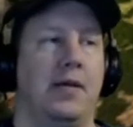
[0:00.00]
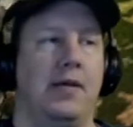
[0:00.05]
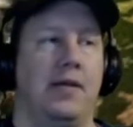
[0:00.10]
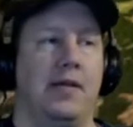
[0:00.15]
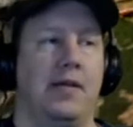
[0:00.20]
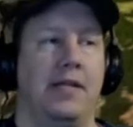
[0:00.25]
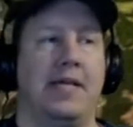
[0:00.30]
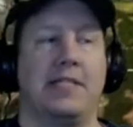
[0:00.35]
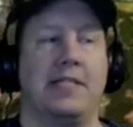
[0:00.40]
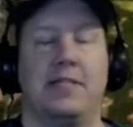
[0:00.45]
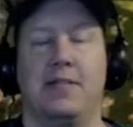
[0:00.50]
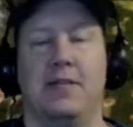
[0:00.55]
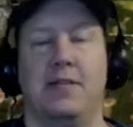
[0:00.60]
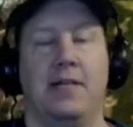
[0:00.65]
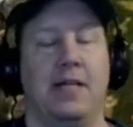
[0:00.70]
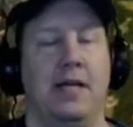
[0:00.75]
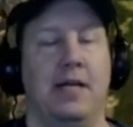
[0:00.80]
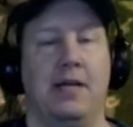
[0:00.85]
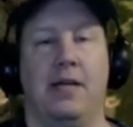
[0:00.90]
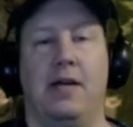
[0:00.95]
and that's
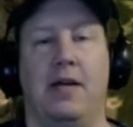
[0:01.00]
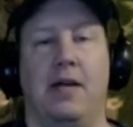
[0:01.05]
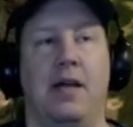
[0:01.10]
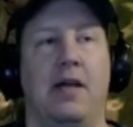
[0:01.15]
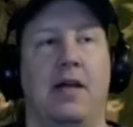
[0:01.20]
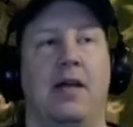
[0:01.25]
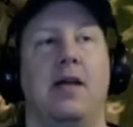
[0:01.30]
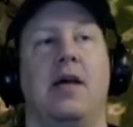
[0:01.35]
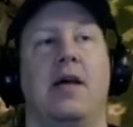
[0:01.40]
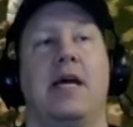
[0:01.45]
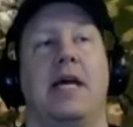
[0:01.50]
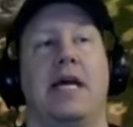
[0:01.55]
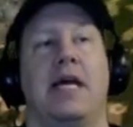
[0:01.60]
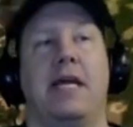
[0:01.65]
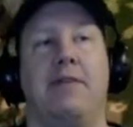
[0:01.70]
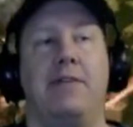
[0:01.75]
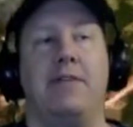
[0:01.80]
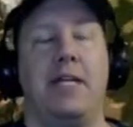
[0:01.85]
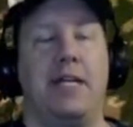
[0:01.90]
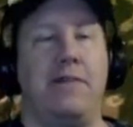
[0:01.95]
uh,
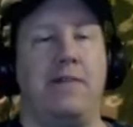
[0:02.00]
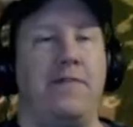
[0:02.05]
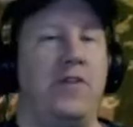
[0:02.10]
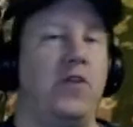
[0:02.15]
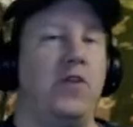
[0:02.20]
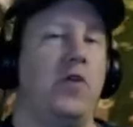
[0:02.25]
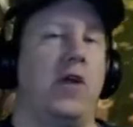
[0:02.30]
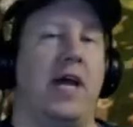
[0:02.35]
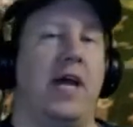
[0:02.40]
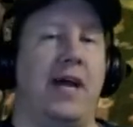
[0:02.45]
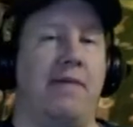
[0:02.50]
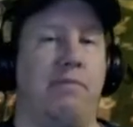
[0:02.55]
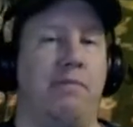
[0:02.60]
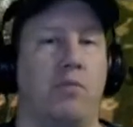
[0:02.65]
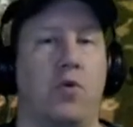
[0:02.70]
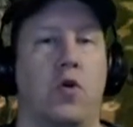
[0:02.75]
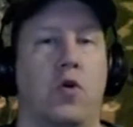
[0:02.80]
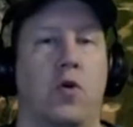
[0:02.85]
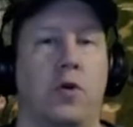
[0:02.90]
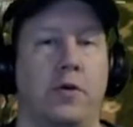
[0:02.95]
even if you have
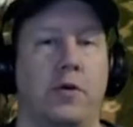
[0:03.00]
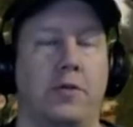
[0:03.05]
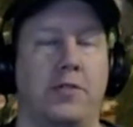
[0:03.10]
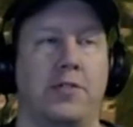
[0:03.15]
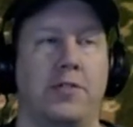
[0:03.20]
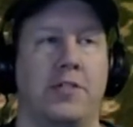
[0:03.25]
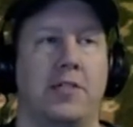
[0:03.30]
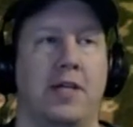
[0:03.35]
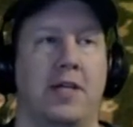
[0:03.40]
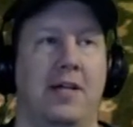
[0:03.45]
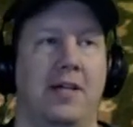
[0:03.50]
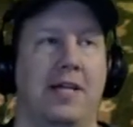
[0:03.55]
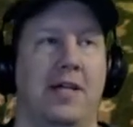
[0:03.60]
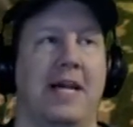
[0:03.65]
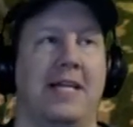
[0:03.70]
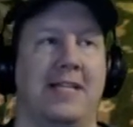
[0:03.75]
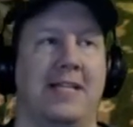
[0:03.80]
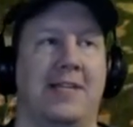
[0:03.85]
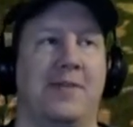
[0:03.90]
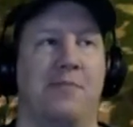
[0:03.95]
morals uh,
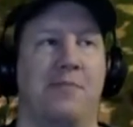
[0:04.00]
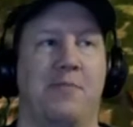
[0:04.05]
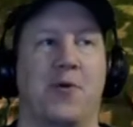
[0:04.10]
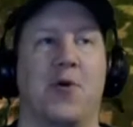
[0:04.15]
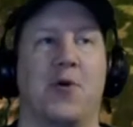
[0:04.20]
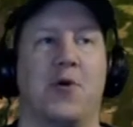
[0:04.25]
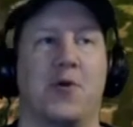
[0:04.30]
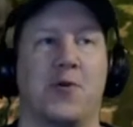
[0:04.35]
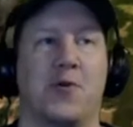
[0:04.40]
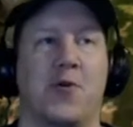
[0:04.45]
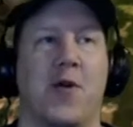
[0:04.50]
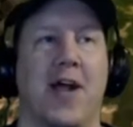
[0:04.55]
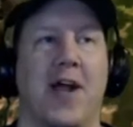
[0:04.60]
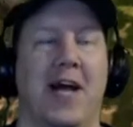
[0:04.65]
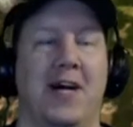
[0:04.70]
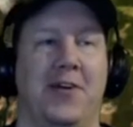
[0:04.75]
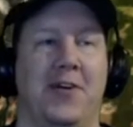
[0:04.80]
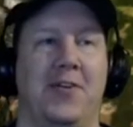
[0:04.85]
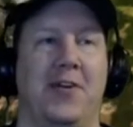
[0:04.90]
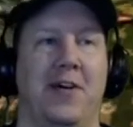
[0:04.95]
like the moral
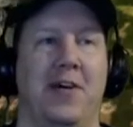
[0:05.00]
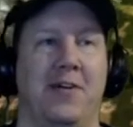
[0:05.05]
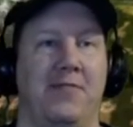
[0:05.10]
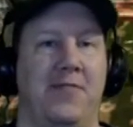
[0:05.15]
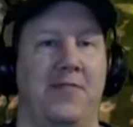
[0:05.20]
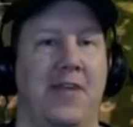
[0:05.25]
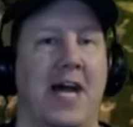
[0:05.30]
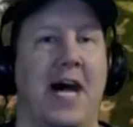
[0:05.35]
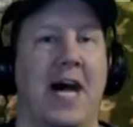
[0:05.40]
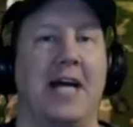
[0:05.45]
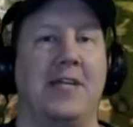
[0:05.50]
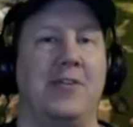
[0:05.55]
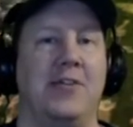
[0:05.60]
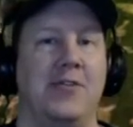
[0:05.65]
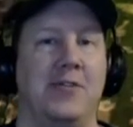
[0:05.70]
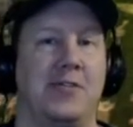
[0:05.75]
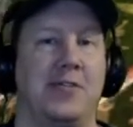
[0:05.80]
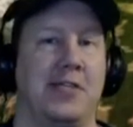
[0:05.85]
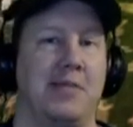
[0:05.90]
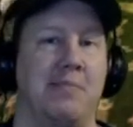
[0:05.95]
ground of not
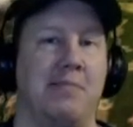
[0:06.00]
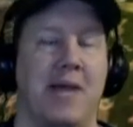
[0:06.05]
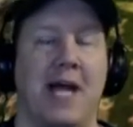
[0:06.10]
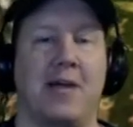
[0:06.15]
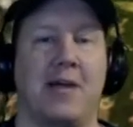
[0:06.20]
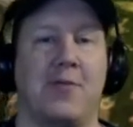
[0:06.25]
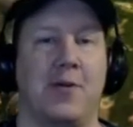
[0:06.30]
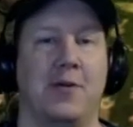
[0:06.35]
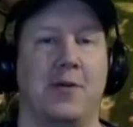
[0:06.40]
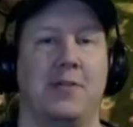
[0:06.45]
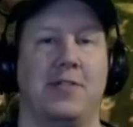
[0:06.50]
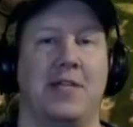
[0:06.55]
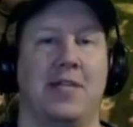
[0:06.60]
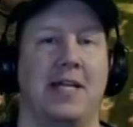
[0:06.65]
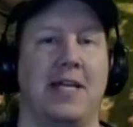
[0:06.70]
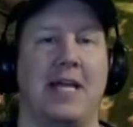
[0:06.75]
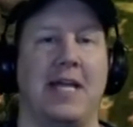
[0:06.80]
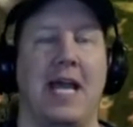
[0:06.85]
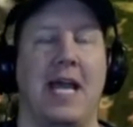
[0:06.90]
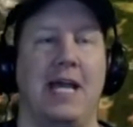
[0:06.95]
using macros in
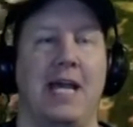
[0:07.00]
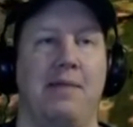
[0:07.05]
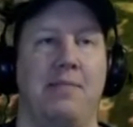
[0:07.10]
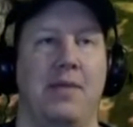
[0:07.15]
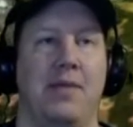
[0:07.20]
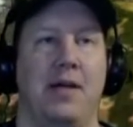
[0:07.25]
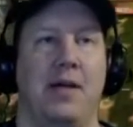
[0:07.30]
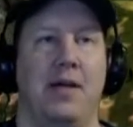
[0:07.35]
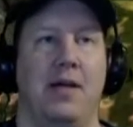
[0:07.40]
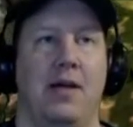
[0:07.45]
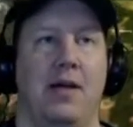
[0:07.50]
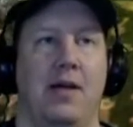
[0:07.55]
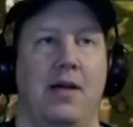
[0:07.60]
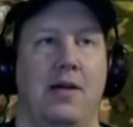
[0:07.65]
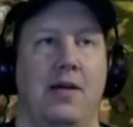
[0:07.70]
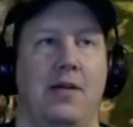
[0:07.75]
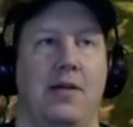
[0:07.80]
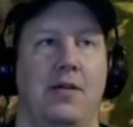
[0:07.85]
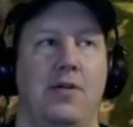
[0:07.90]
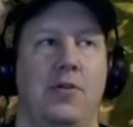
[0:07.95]
a game
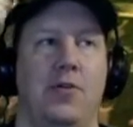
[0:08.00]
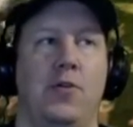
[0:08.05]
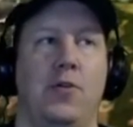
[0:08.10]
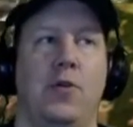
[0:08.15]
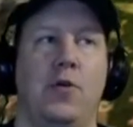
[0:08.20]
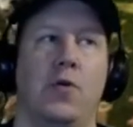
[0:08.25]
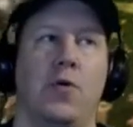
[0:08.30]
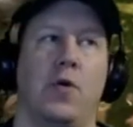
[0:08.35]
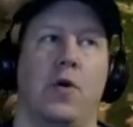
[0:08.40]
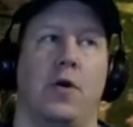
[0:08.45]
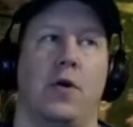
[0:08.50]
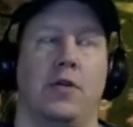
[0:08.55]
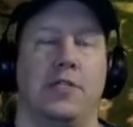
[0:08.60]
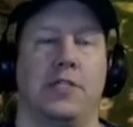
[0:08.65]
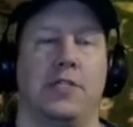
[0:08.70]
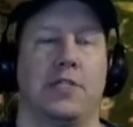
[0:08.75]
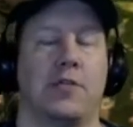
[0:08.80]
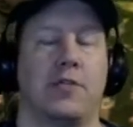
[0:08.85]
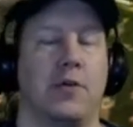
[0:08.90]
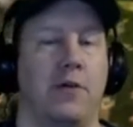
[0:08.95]
you are
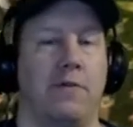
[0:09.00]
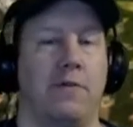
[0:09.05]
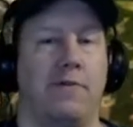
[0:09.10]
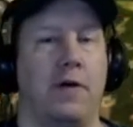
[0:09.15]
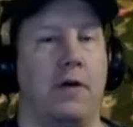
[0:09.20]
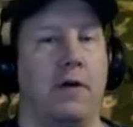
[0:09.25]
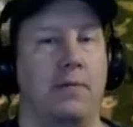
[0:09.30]
just going to fall